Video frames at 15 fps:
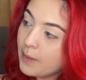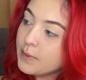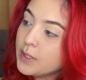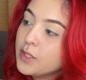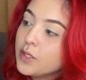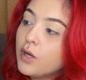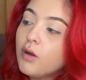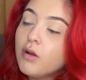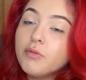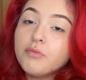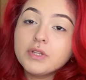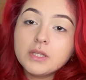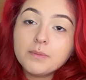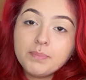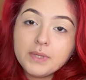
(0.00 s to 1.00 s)
gonna go in
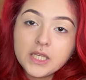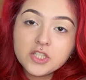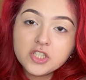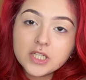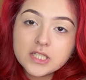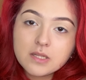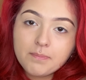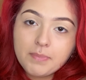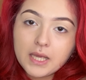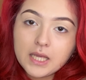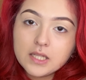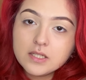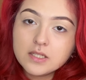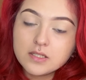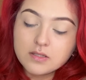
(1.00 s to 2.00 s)
with the peach as a
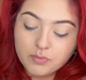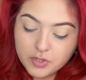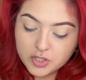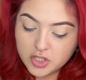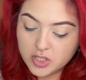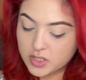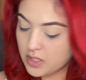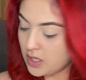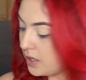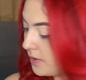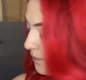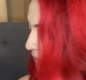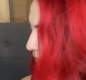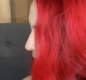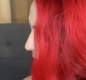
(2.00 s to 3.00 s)
base, which is I
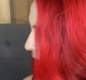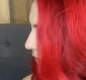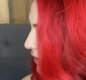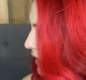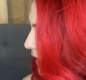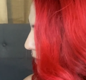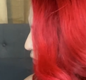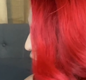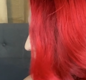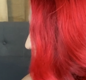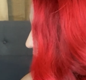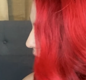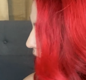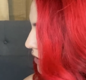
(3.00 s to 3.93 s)
have the names right here.